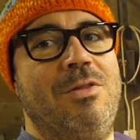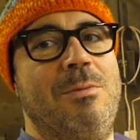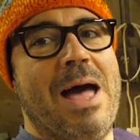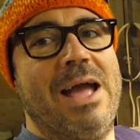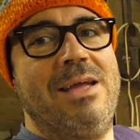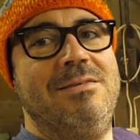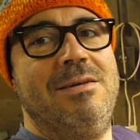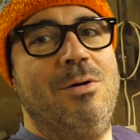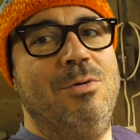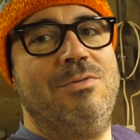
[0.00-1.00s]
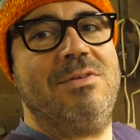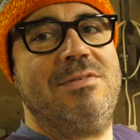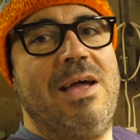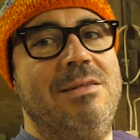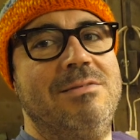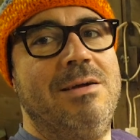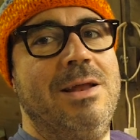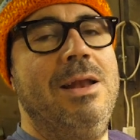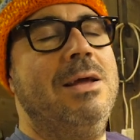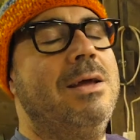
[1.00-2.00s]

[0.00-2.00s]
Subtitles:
On the back is an old for sale sign.